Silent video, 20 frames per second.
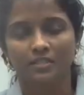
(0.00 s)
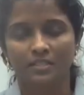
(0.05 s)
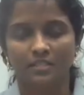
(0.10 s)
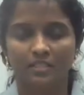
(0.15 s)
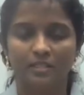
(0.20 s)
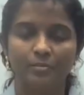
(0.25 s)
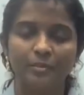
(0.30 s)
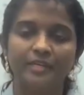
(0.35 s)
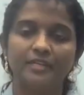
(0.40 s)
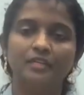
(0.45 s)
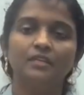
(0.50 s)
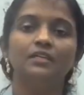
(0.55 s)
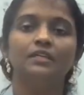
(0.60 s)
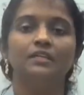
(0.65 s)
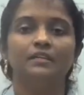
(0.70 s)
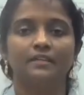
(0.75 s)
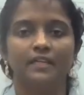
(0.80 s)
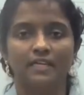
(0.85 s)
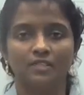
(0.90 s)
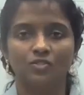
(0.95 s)
limited
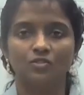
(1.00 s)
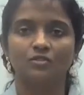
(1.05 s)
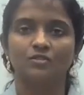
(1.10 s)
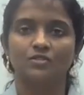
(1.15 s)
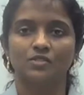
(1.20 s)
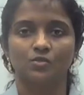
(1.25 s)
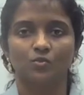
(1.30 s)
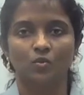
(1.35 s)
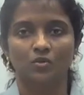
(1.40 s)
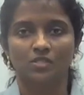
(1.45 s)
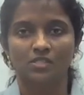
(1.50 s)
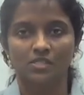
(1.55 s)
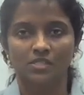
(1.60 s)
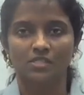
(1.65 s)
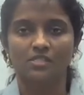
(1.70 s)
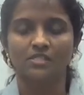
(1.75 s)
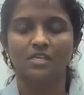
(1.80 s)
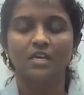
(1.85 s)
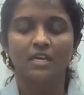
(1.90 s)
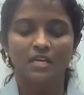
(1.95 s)
natural
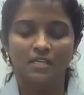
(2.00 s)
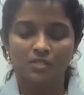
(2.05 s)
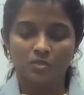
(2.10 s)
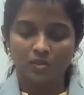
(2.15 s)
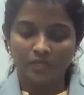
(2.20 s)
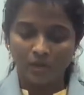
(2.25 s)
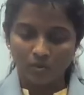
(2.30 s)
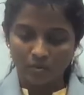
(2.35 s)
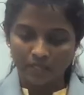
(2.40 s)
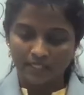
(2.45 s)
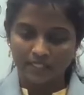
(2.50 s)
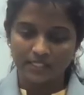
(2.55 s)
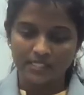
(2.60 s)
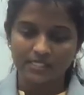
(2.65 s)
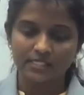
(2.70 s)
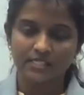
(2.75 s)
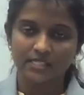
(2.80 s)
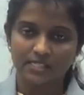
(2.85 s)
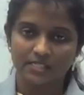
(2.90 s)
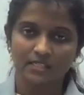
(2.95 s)
resources. So, now let us
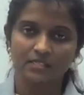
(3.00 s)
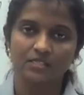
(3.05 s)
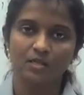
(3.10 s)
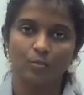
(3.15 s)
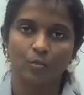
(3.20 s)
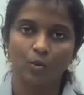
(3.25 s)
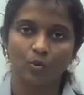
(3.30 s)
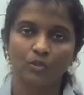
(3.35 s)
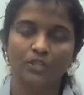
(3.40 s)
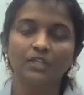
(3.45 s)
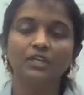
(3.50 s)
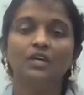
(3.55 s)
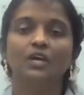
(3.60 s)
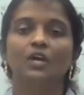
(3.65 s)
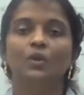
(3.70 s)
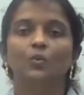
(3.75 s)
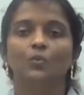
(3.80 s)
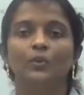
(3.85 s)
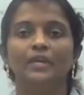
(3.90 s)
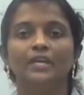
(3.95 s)
discuss about the
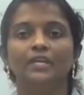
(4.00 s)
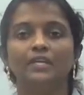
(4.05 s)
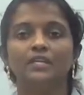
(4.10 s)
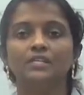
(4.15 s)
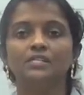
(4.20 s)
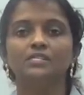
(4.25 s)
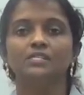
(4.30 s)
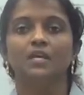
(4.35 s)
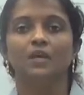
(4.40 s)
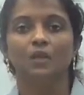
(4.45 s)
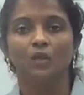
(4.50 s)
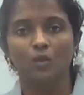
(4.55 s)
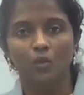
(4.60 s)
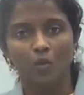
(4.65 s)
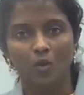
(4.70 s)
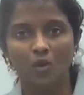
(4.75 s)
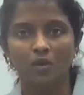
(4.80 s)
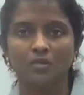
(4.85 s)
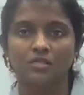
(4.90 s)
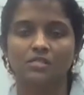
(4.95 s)
various
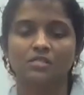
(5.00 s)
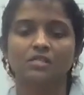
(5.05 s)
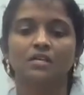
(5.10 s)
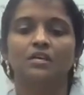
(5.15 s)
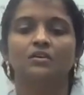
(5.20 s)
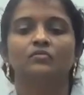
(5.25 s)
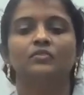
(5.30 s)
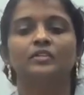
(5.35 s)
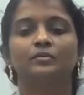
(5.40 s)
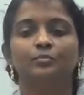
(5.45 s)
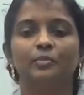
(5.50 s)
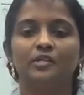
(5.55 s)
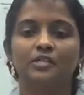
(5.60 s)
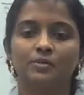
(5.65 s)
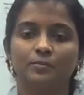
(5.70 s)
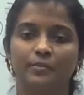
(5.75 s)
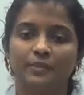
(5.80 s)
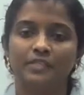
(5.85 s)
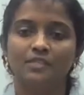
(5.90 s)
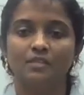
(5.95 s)
laws with per,
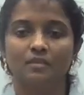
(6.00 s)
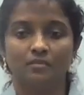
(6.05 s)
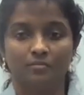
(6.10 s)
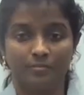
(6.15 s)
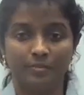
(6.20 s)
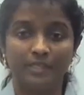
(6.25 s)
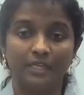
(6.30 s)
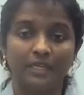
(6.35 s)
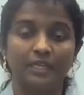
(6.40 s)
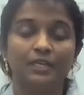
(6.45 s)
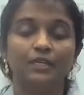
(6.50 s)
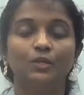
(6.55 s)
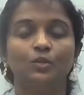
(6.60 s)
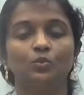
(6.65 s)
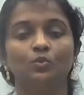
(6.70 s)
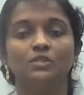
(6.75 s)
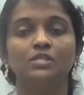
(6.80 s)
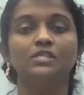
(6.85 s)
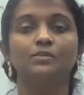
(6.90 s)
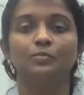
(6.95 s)
per, pertinent to
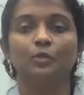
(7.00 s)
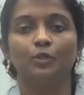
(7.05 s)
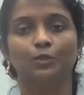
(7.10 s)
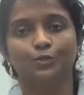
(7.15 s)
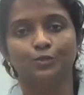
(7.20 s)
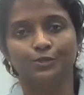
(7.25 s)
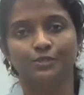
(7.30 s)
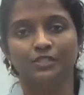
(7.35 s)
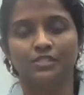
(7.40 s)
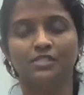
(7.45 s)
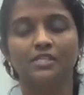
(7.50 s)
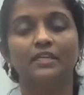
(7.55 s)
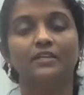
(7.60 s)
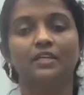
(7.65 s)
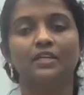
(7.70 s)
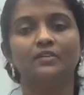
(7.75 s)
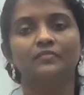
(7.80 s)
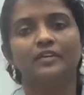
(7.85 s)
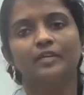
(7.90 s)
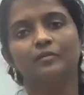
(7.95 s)
this pollution. So, there
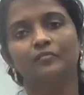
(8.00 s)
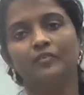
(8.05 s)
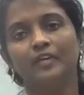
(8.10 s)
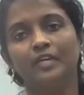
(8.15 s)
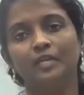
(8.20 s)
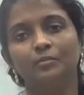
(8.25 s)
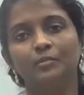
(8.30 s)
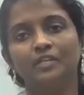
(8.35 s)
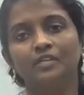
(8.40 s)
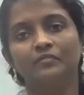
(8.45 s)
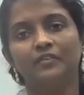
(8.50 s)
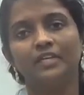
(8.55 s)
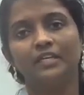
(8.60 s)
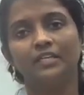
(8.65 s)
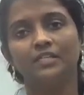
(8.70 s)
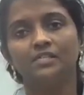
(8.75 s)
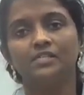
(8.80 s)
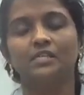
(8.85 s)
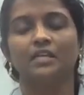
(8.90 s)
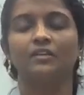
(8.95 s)
are very, very,
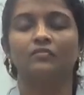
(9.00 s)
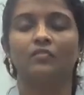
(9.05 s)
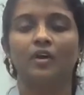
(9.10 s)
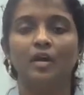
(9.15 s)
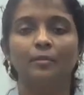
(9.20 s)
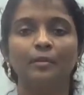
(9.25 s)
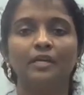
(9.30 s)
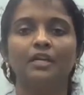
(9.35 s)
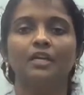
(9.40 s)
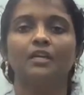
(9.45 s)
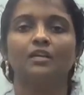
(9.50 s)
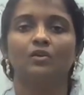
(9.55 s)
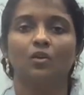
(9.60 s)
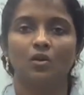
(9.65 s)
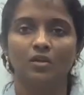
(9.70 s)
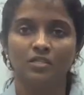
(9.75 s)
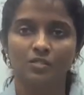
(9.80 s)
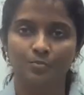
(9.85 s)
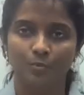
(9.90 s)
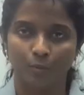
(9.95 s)
various environmental
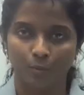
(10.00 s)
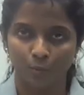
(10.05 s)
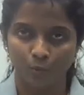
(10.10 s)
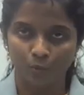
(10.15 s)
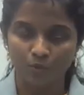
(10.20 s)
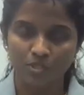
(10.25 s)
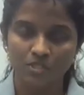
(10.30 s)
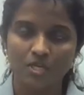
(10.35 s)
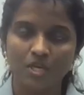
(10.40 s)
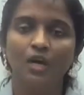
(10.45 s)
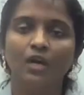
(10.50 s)
laws proposed